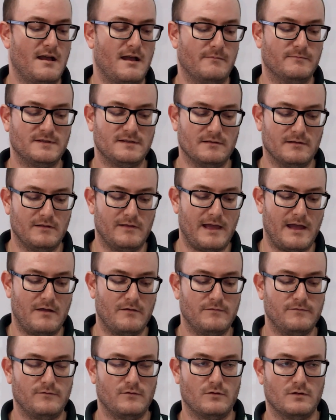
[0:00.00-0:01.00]
to
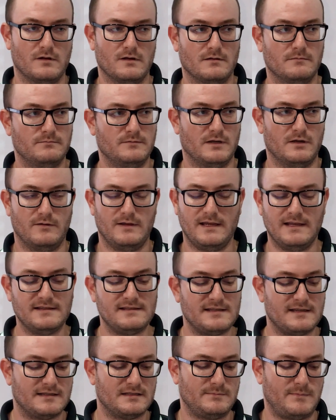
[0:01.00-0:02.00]
allow for
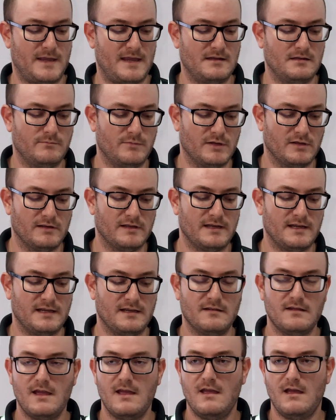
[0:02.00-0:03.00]
easy
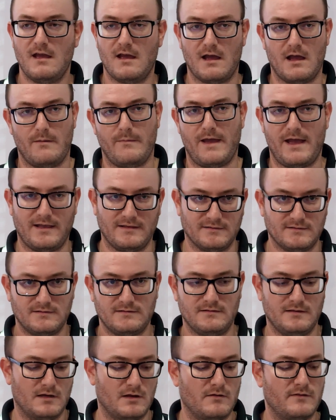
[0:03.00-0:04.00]
expandability
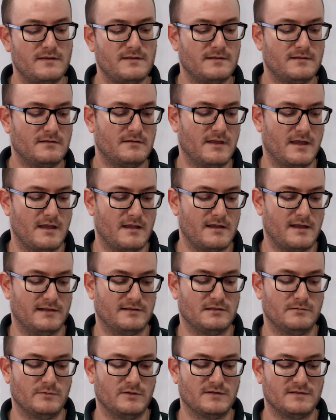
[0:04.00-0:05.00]
as the
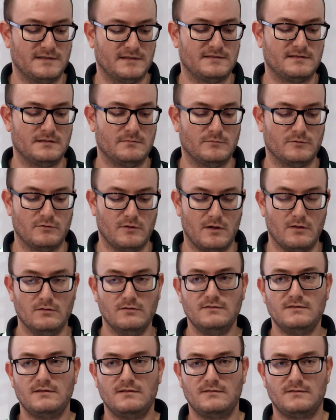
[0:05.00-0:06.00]
customer system
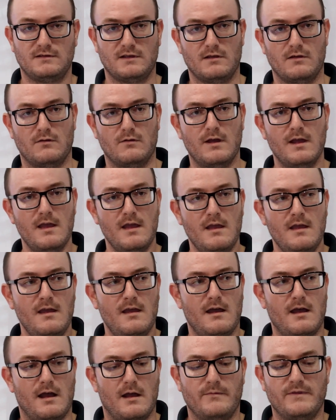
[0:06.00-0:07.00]
grows. So
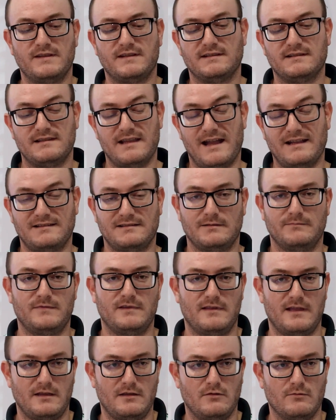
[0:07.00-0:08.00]
this is not
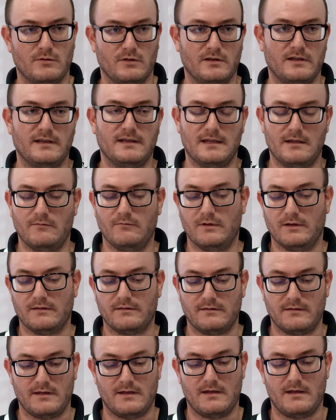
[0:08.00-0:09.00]
something that you really get
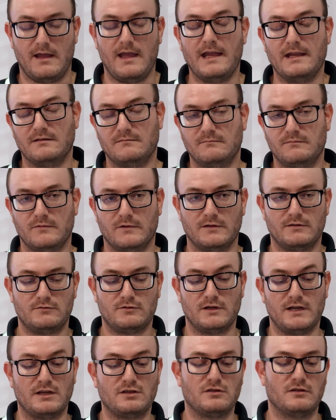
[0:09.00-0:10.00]
with
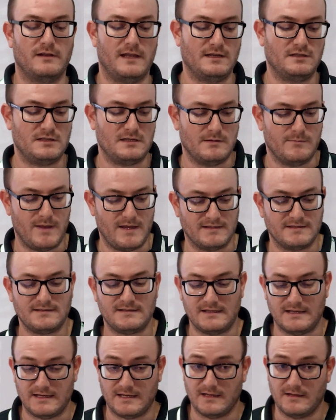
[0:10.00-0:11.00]
traditional
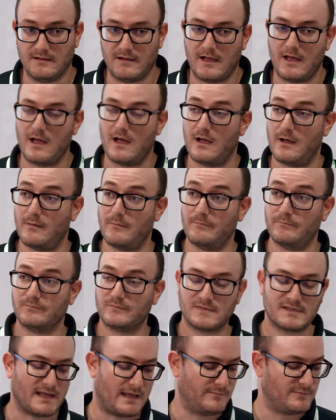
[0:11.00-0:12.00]
HD-based T
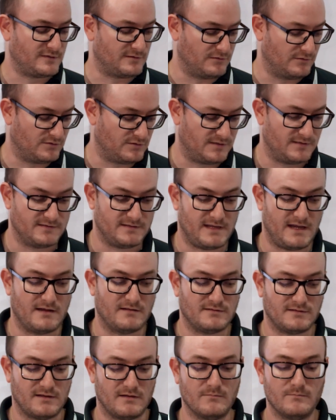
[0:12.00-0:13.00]
type solutions
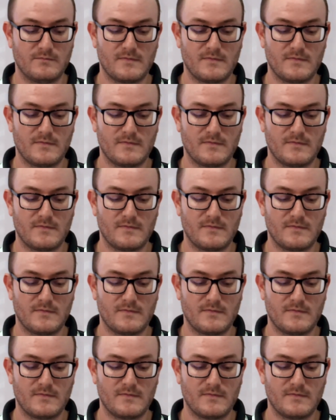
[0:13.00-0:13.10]
there. So.